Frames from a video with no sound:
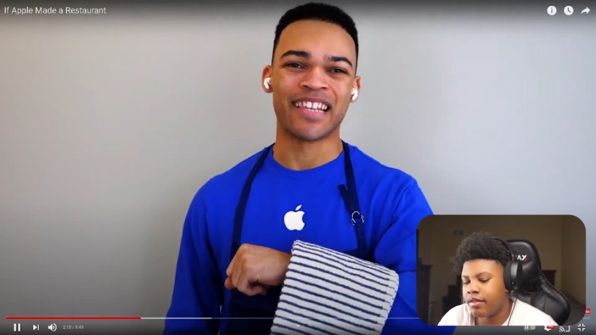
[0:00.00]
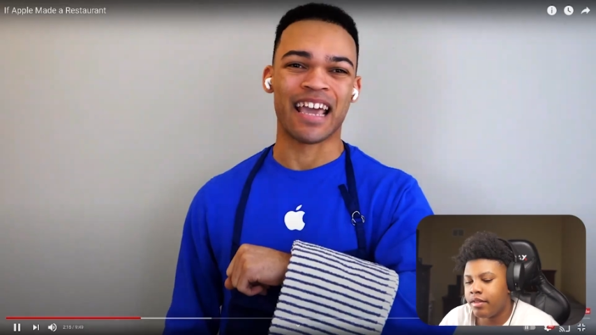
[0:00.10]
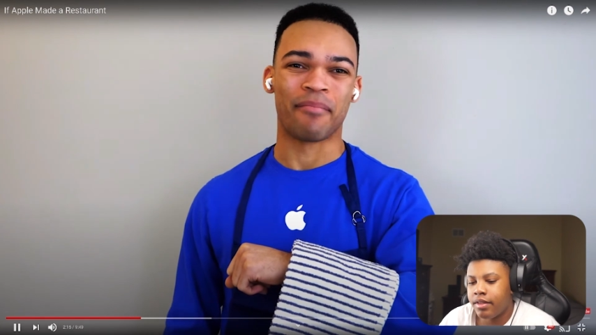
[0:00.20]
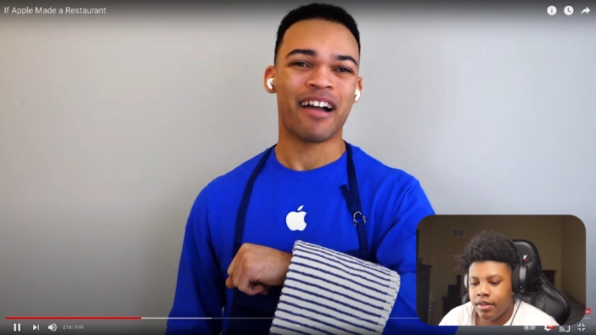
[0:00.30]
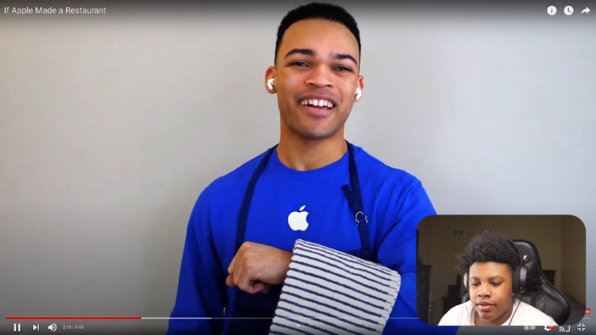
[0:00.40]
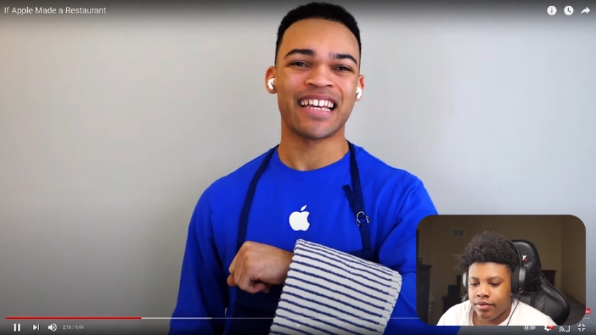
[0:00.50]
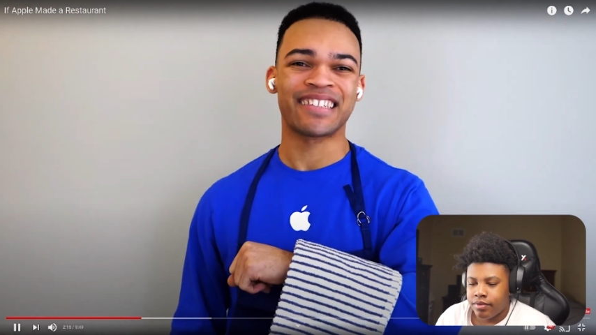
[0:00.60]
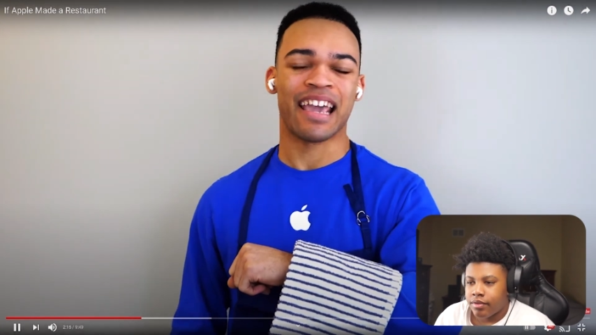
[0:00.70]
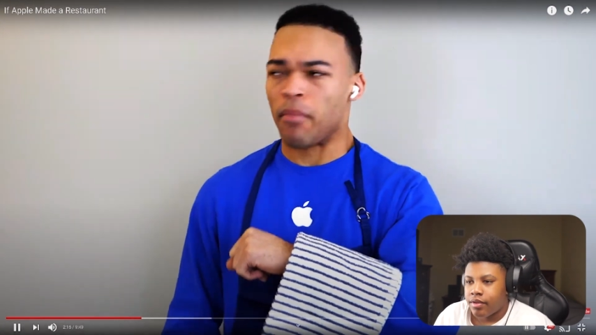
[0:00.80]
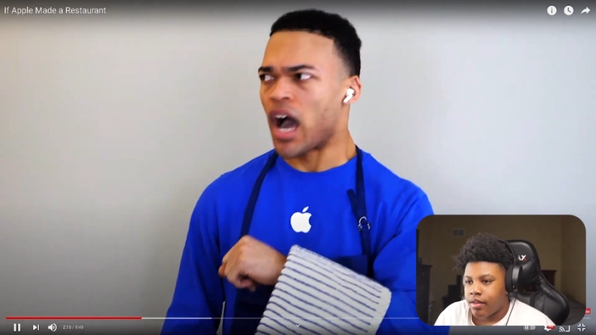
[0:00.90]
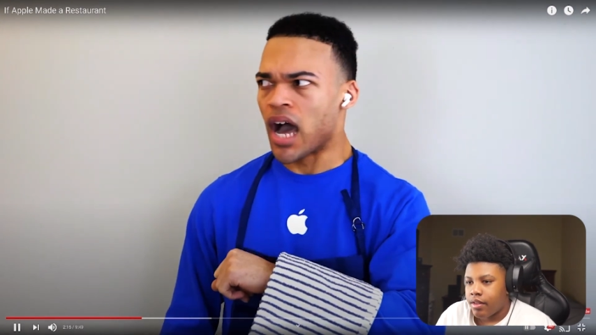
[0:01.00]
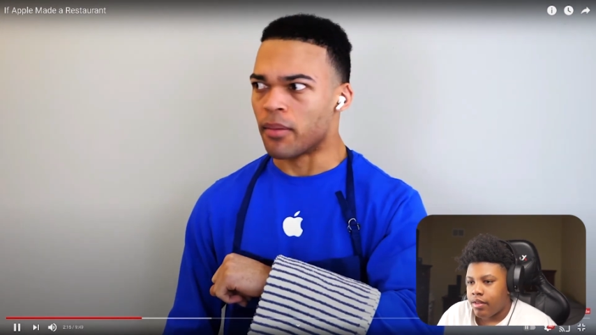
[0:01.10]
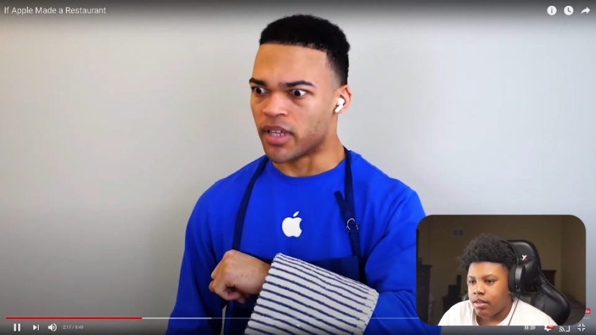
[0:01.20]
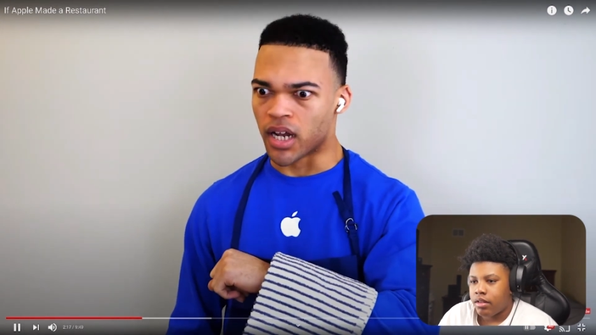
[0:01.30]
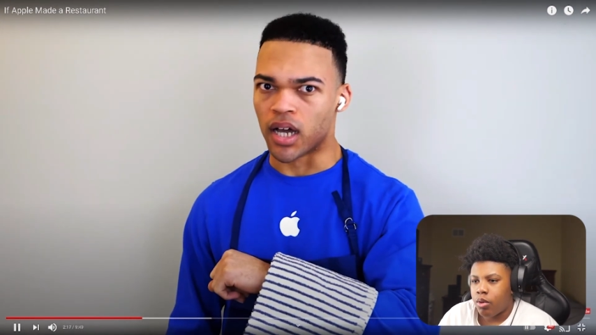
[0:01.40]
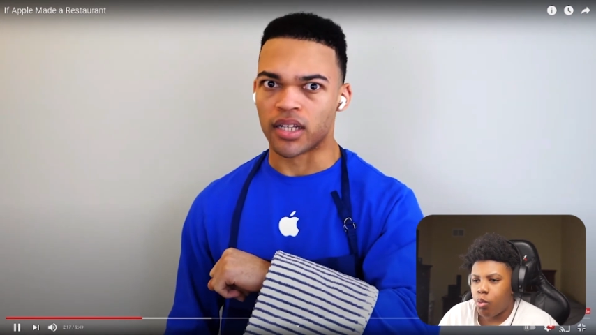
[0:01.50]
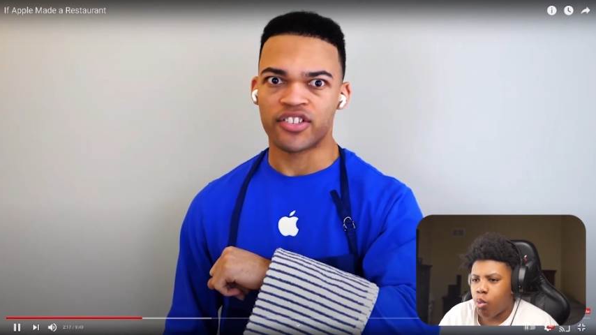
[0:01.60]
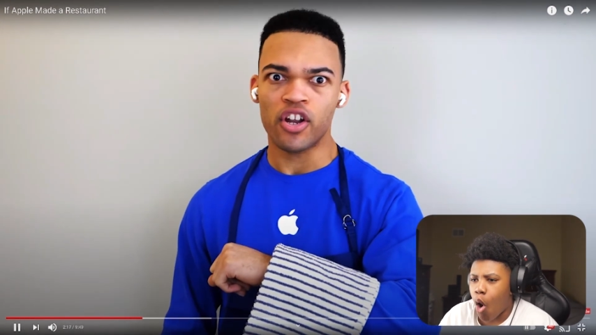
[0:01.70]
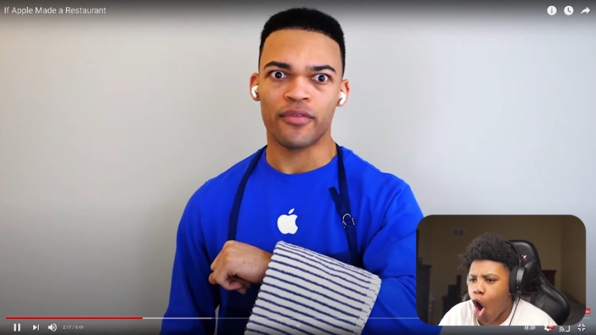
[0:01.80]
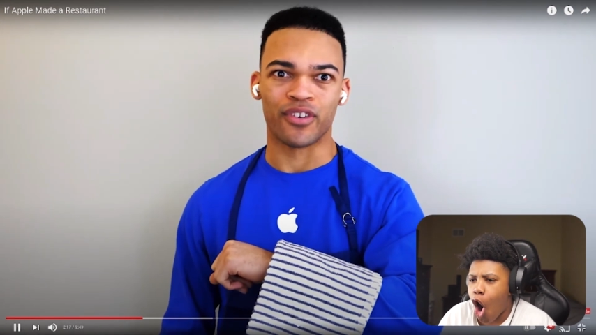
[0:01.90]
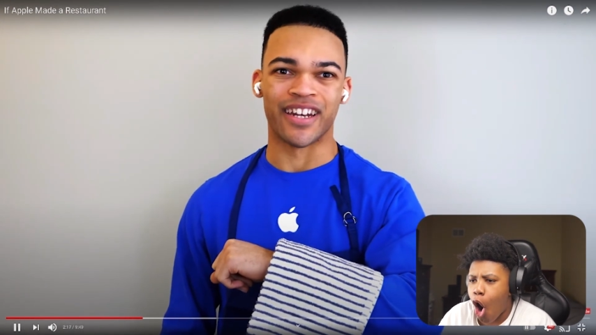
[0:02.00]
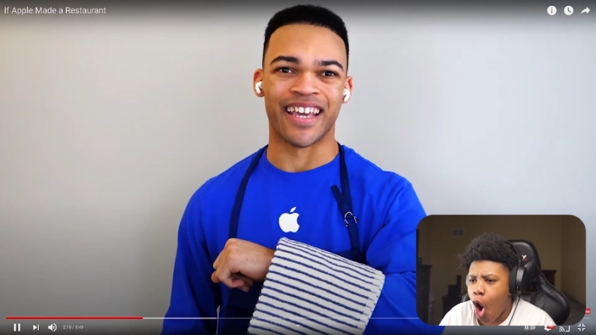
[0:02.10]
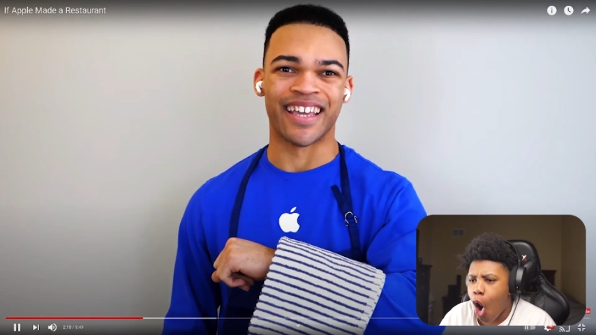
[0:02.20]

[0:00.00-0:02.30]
Speaker 1: Sam, how can I scam? I mean, uh. Whoa!